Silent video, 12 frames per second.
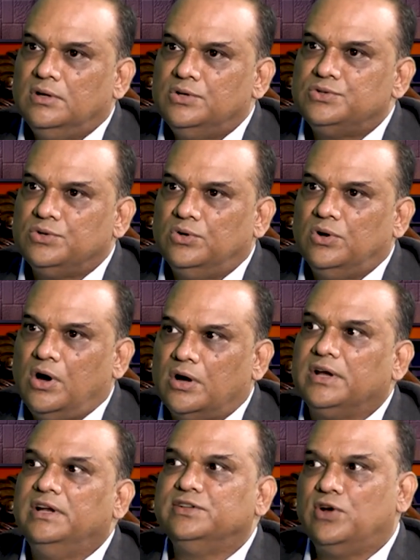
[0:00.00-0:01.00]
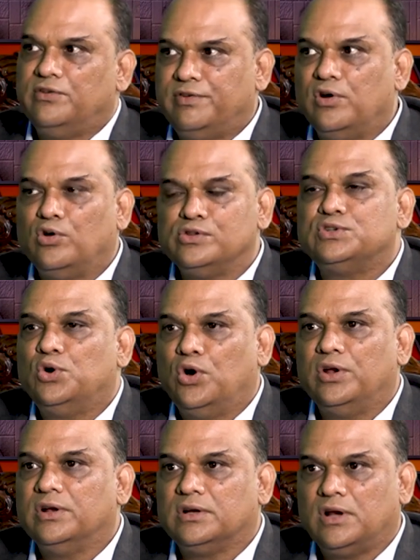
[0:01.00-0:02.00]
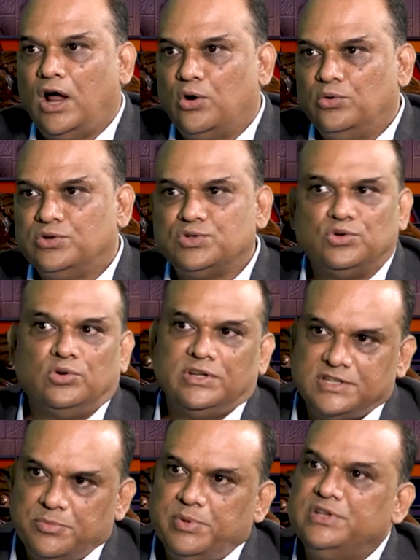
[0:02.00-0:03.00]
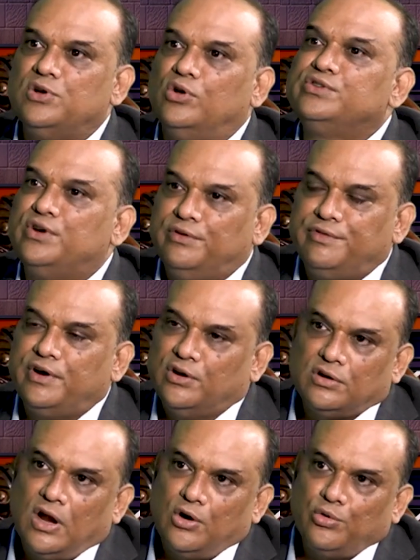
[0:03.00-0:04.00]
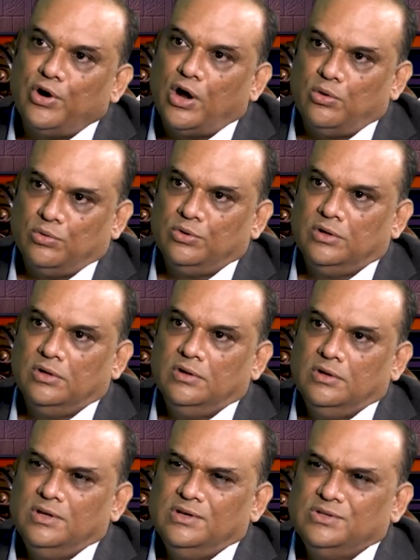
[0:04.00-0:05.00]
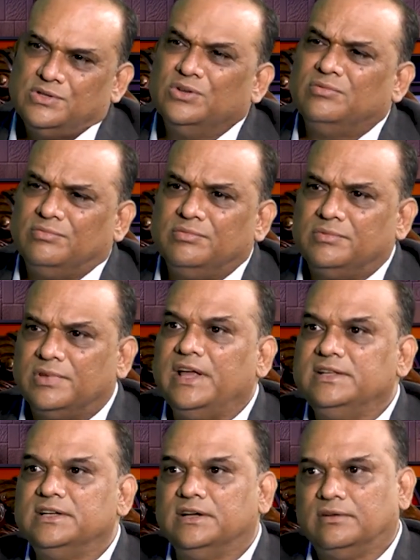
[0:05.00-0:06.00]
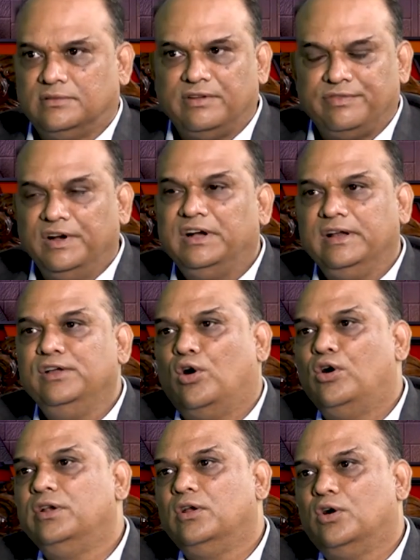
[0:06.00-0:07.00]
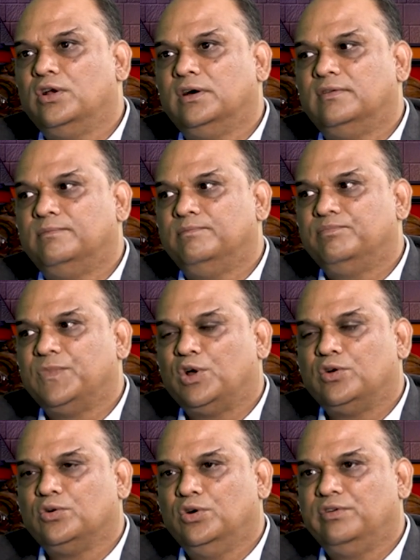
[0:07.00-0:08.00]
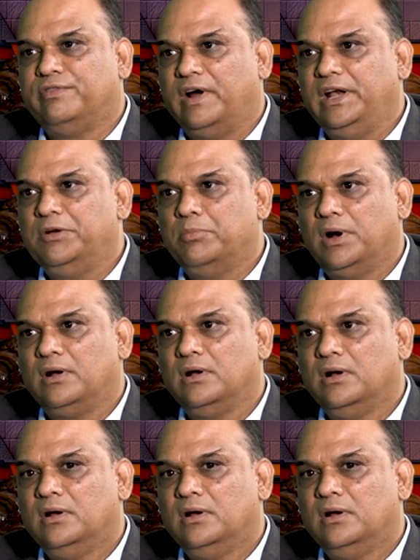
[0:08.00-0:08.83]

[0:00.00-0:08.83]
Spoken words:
So Oracle is offered also on cloud. So SAP is also offered on cloud now. So things are definitely on a good fight, but